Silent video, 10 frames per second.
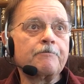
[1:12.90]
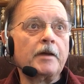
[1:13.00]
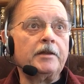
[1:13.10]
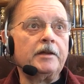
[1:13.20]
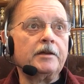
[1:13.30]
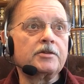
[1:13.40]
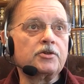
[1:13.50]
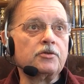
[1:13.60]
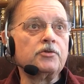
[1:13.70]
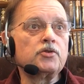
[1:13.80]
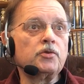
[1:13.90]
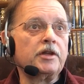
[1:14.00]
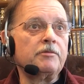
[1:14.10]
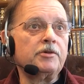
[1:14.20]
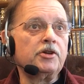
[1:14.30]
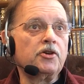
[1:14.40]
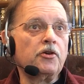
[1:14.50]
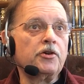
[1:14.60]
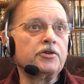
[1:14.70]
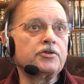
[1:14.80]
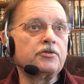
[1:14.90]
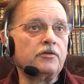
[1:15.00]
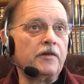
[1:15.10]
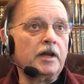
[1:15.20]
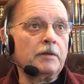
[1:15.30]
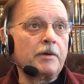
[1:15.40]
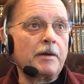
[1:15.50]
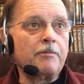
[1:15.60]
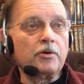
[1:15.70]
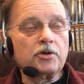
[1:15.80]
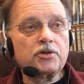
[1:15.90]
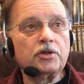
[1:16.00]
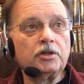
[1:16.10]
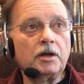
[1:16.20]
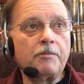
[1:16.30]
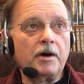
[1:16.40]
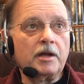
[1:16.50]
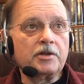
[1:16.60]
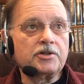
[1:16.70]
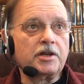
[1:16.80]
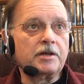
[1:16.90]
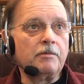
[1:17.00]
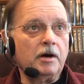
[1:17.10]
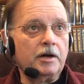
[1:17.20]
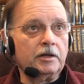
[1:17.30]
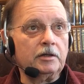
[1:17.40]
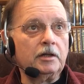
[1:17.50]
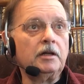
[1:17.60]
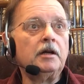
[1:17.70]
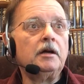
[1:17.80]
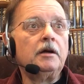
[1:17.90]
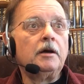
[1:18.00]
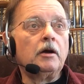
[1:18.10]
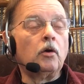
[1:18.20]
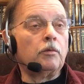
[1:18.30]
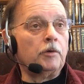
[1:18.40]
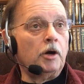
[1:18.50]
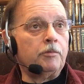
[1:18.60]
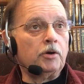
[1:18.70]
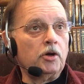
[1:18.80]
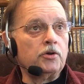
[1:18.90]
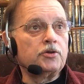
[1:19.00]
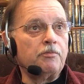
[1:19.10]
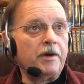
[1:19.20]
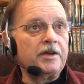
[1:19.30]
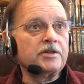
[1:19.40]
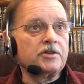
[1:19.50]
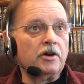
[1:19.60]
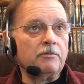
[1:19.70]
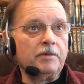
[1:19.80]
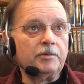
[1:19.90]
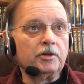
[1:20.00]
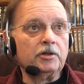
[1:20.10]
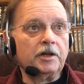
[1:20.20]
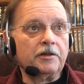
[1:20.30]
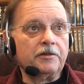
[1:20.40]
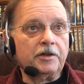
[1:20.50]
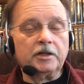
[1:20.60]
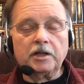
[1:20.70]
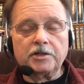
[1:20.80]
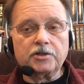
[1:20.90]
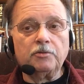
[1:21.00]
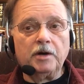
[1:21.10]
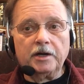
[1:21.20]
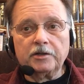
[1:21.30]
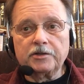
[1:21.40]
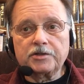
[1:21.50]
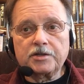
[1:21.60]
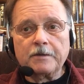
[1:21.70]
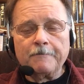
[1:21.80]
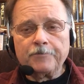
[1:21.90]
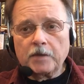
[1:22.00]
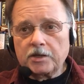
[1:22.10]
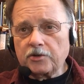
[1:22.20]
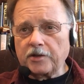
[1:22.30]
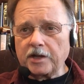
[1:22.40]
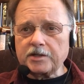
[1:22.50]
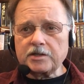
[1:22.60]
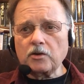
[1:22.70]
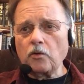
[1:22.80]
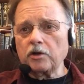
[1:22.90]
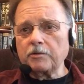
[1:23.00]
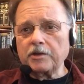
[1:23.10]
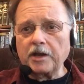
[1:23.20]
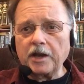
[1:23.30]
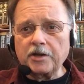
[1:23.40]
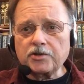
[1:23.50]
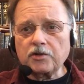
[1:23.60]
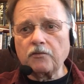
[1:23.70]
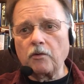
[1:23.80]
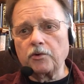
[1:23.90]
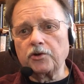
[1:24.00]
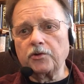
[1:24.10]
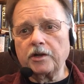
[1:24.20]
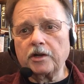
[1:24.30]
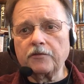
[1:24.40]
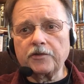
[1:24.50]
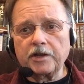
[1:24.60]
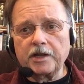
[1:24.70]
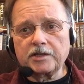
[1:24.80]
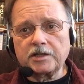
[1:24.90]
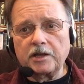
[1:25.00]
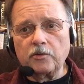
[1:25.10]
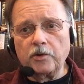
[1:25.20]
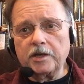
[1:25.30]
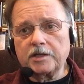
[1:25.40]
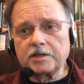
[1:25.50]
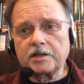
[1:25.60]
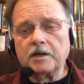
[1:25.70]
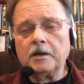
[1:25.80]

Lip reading: And the students will then be encouraged to develop a personal apologetic model or approach based on biblical and theological models. So that's going to be the nature of what we're doing here for the next 8 weeks.